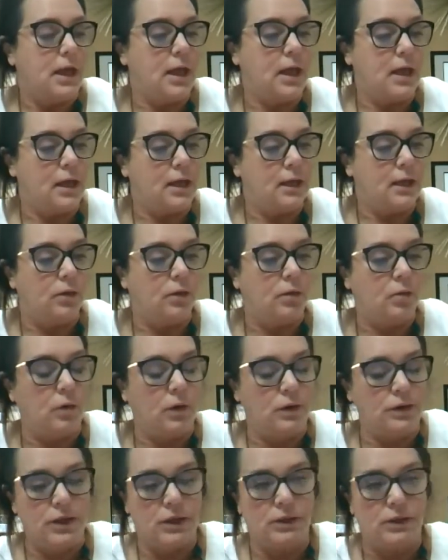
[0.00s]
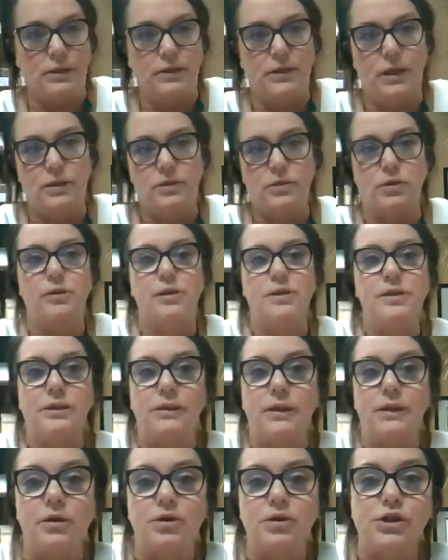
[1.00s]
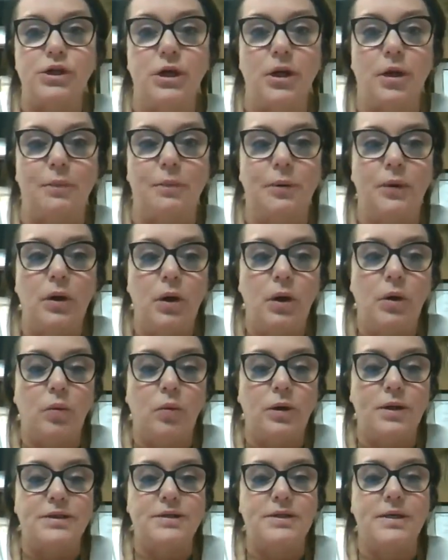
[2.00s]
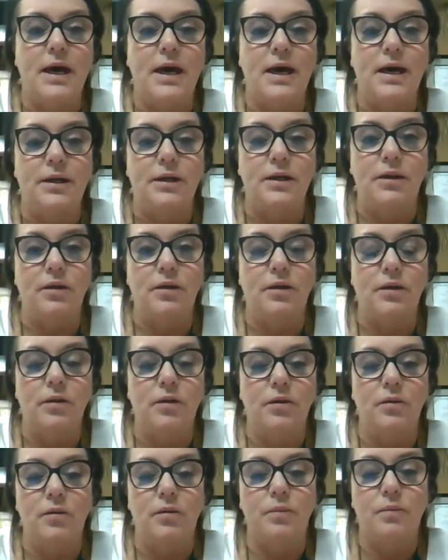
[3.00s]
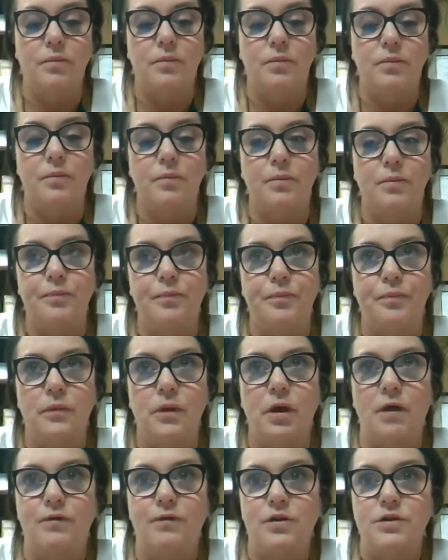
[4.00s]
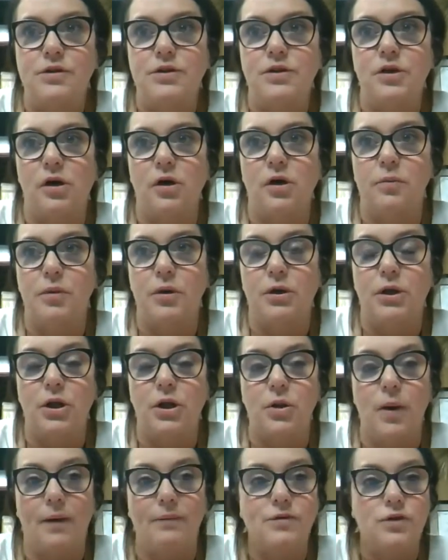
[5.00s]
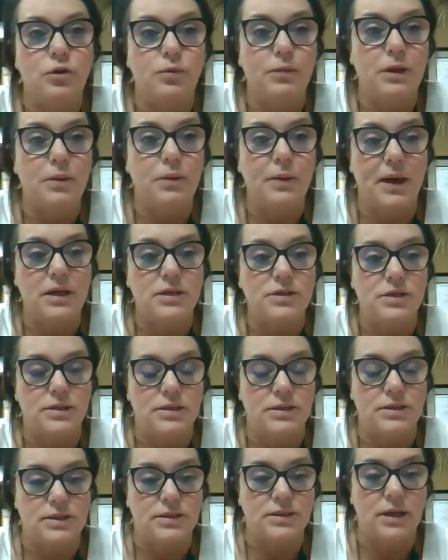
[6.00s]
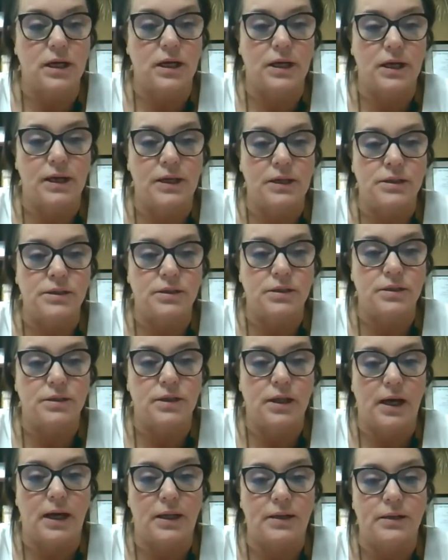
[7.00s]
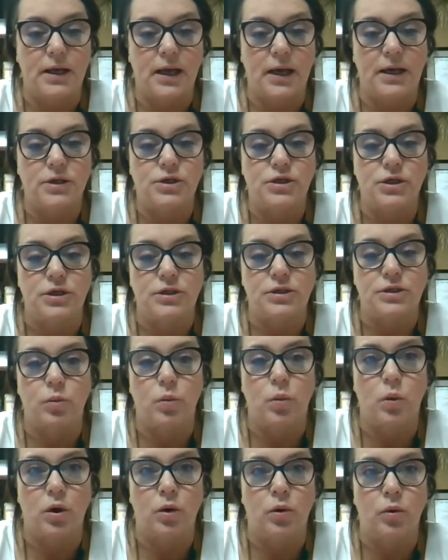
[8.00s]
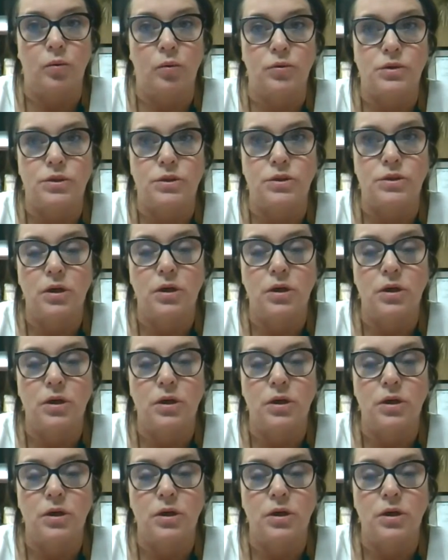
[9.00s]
And one thing that they told us in leadership was that if you start a book and you have too many pages assigned, that the agents won't